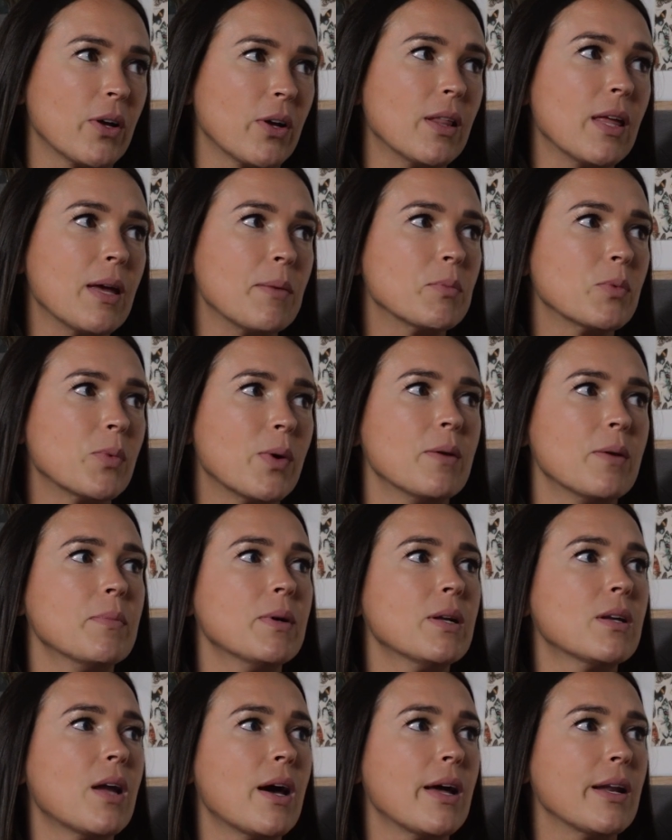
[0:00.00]
proclaimed one,
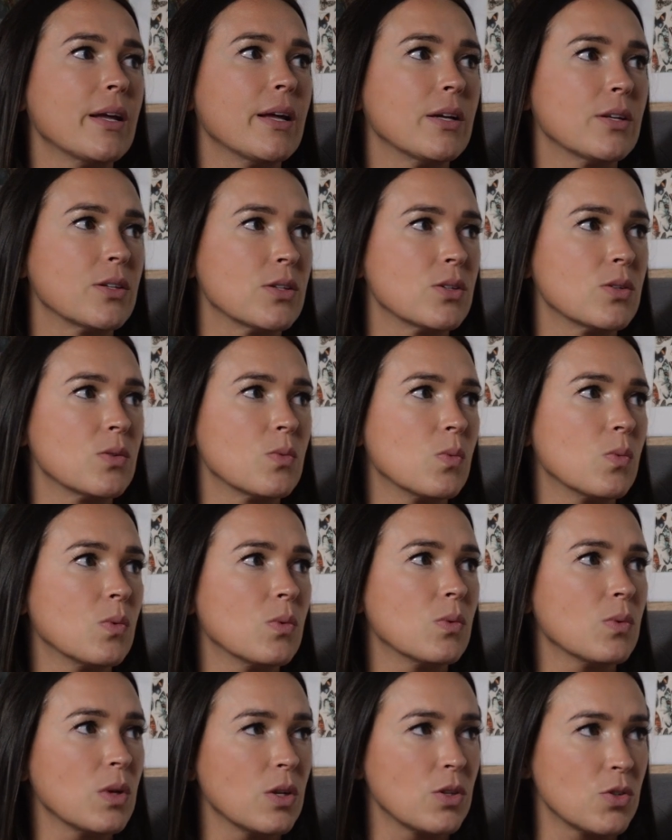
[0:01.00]
but not a,
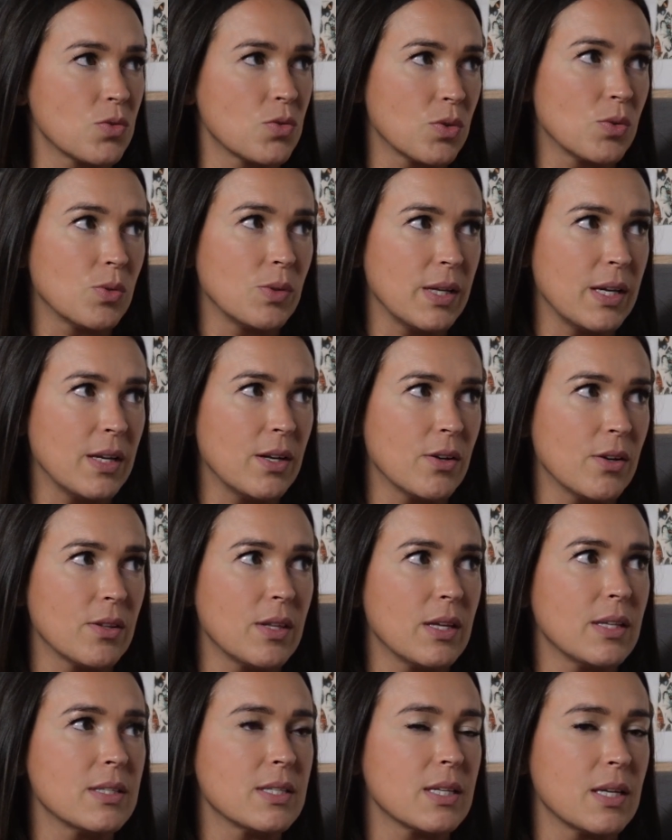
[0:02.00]
a true leader
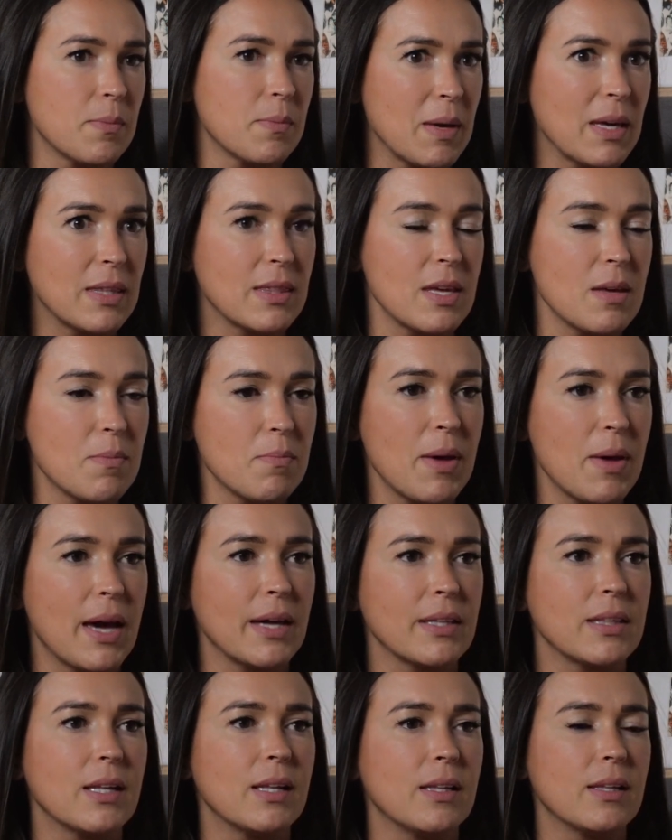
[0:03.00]
that's going to make the
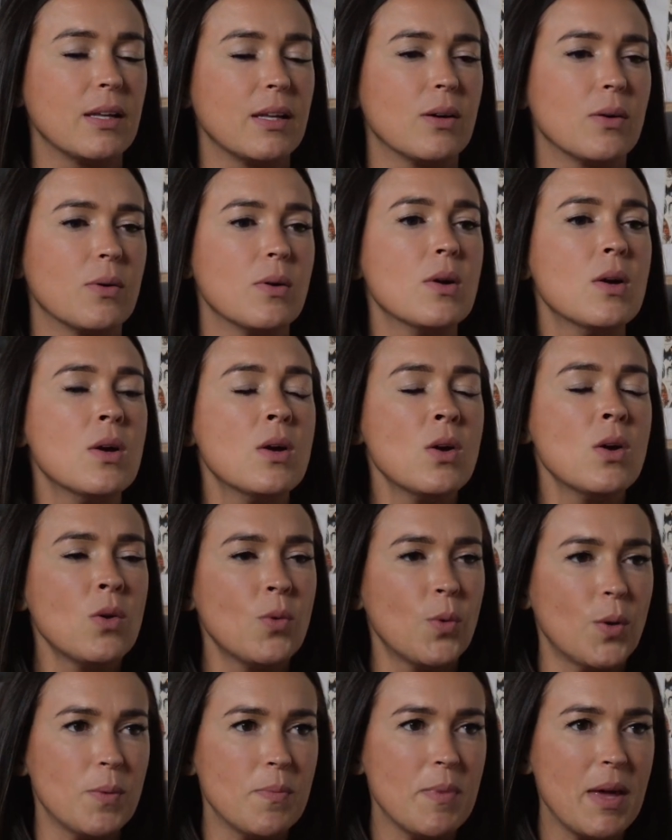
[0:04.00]
impact that a leader
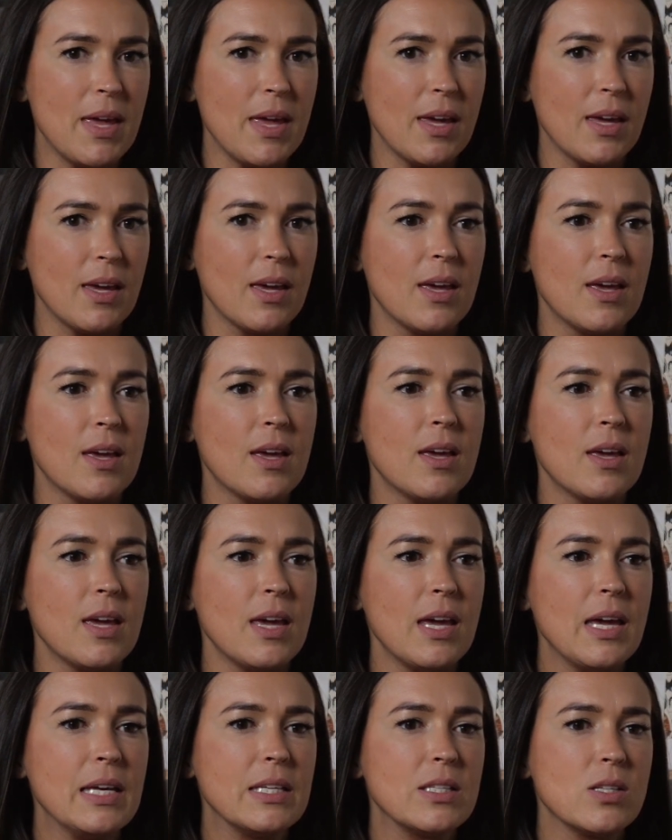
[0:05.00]
would make
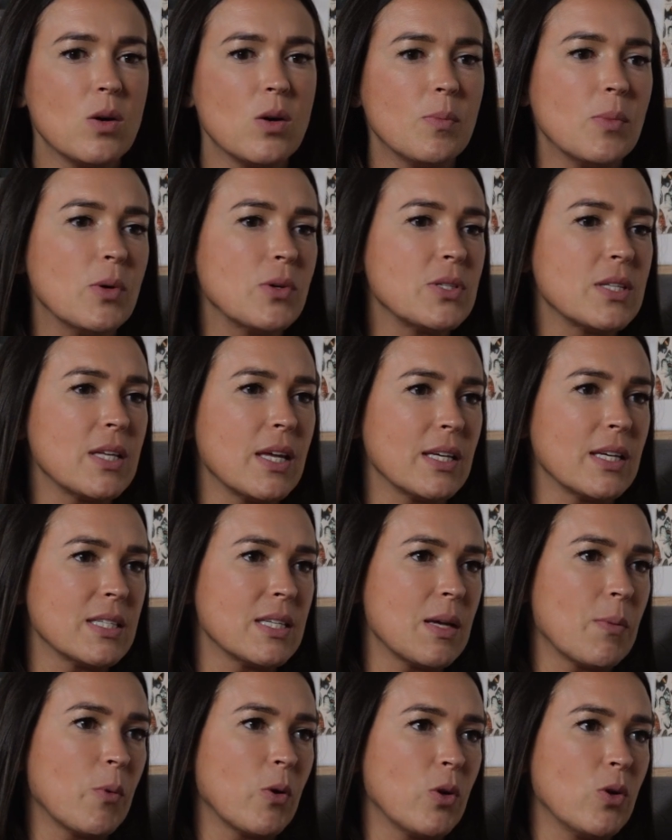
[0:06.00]
it's almost like
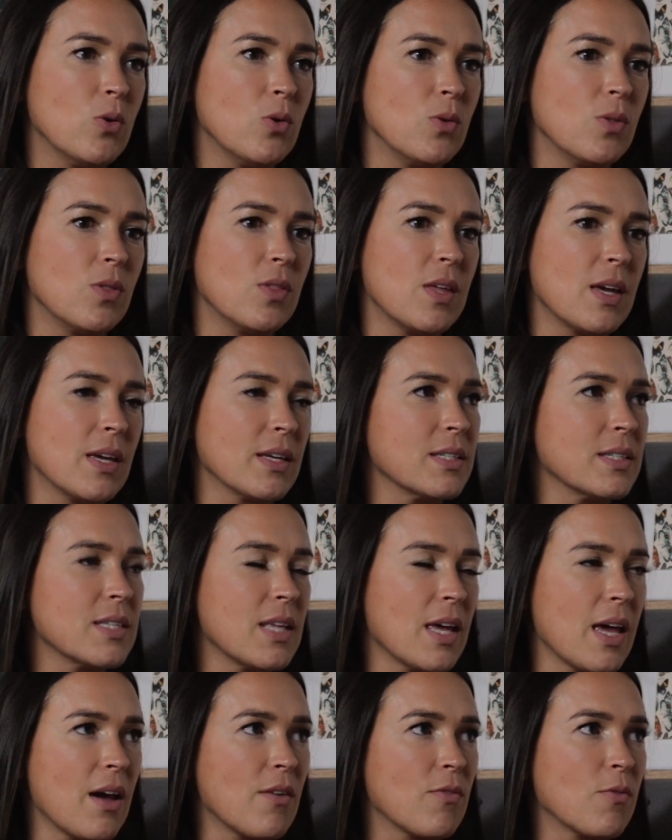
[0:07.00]
someone who thinks
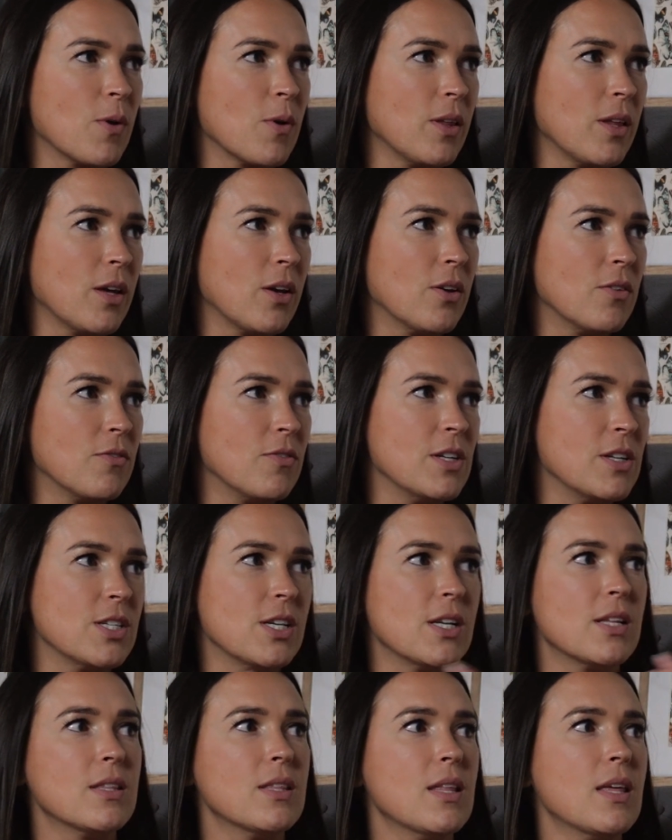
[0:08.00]
they have really good
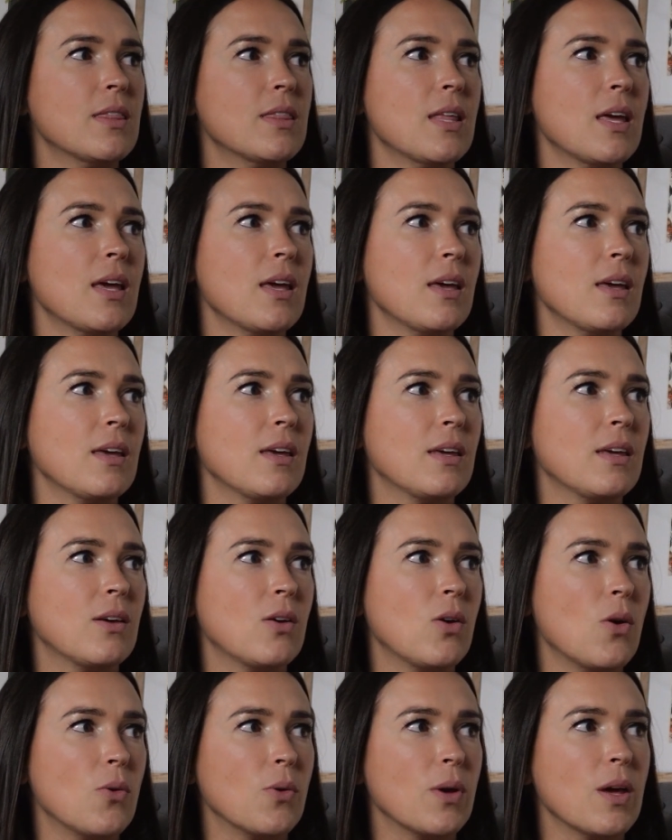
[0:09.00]
vision and then they
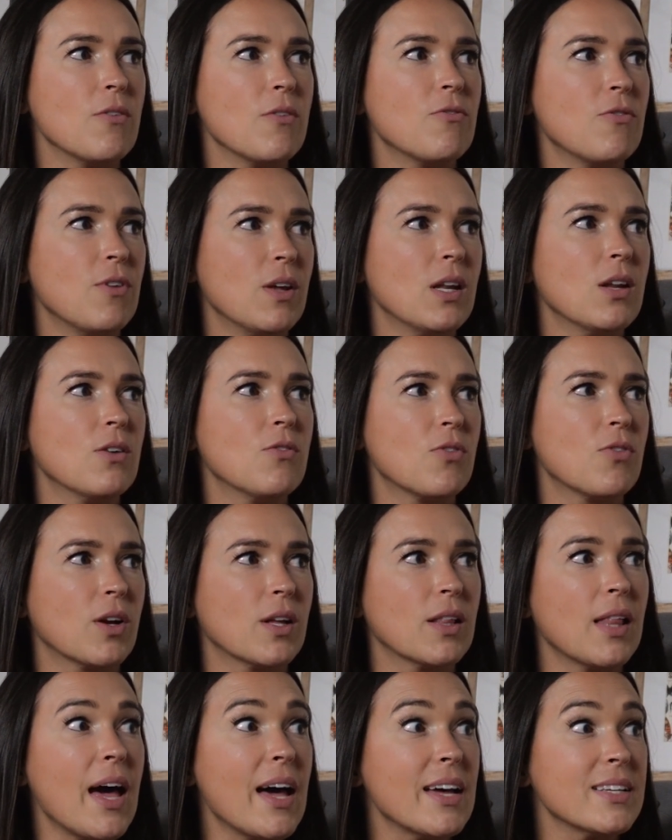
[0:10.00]
go get fitted for
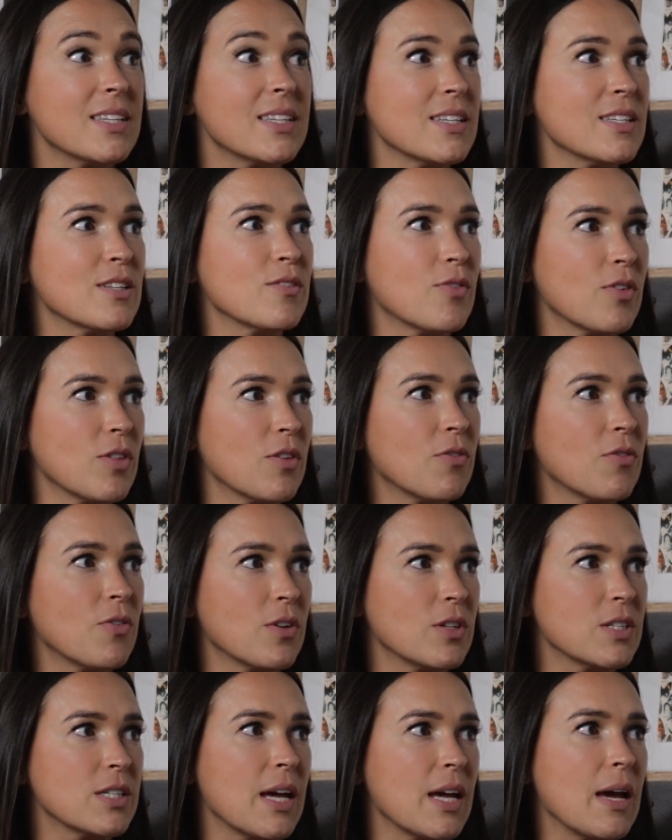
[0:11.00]
glasses for the
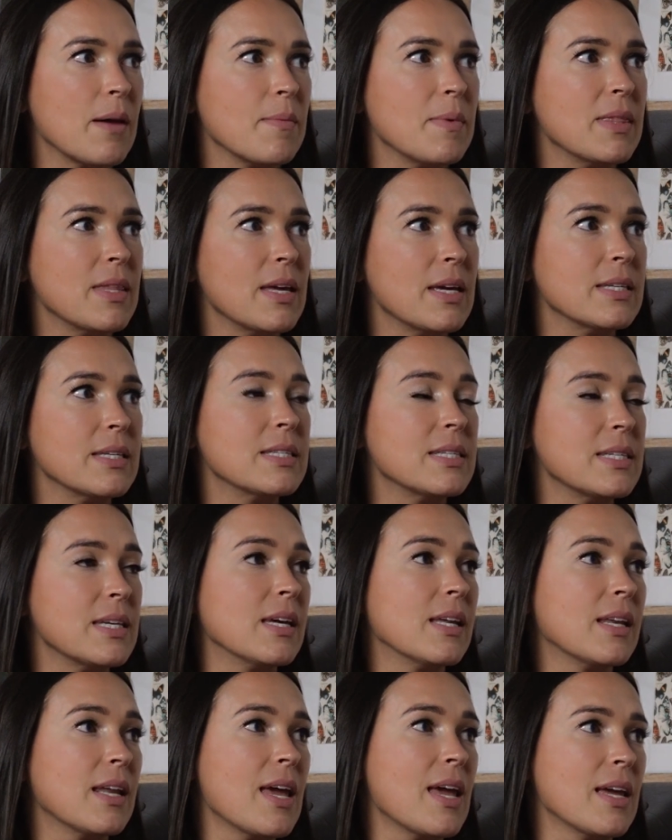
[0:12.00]
first time and they
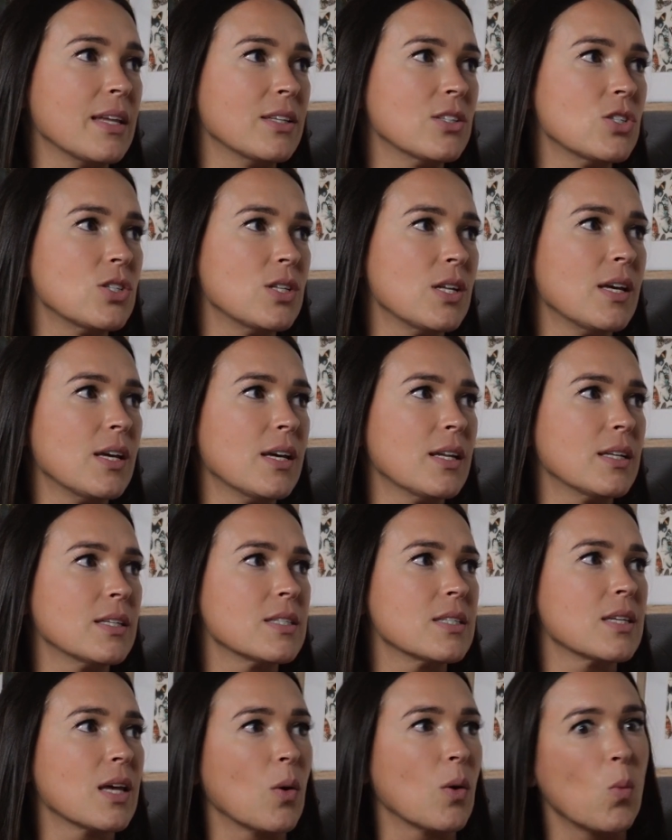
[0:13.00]
see right. an HD and
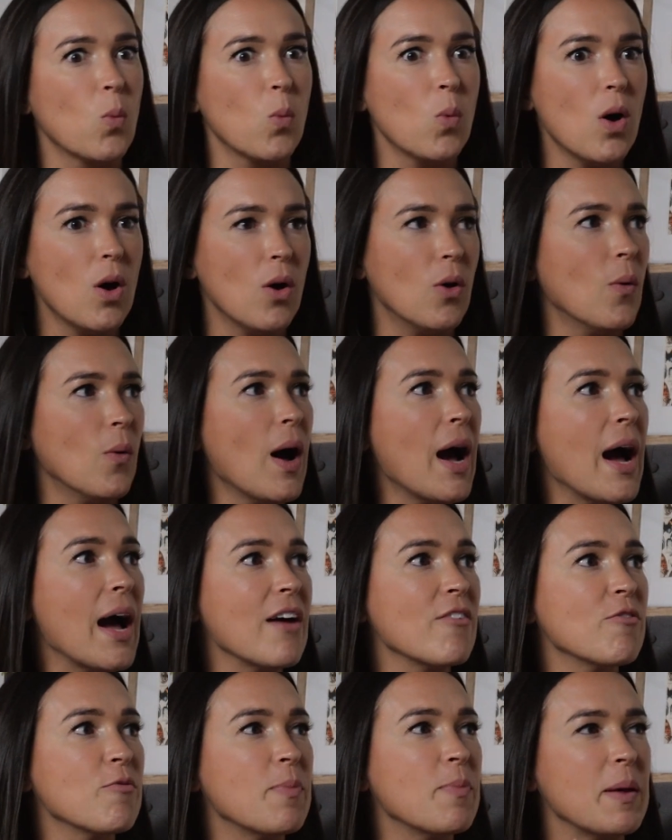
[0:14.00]
it's like, whoa,
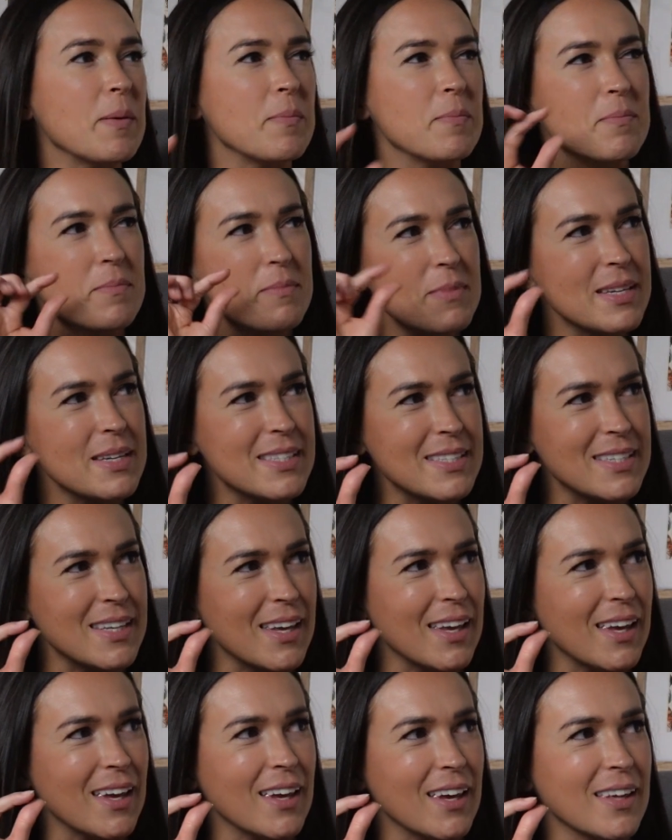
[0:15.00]
I've been
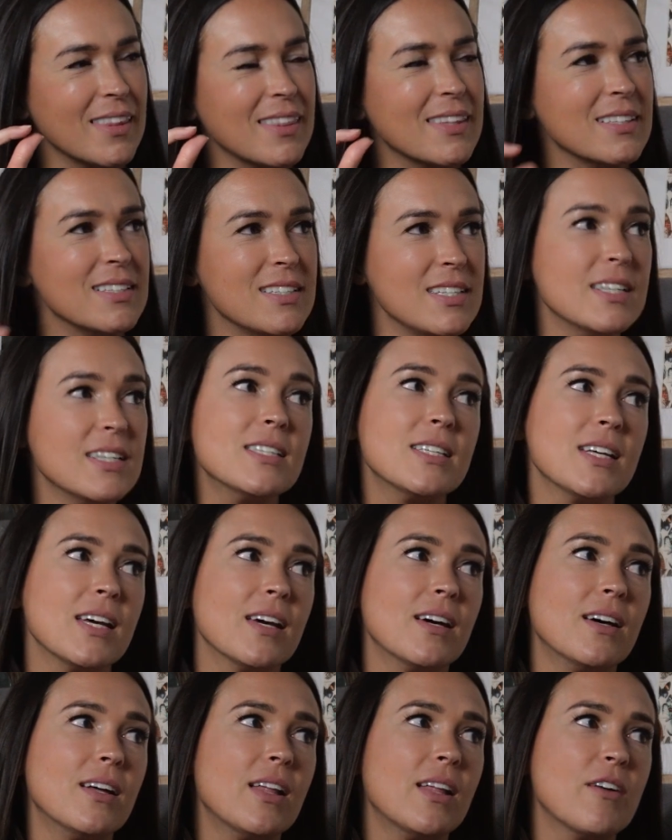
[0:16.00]
missing the detail.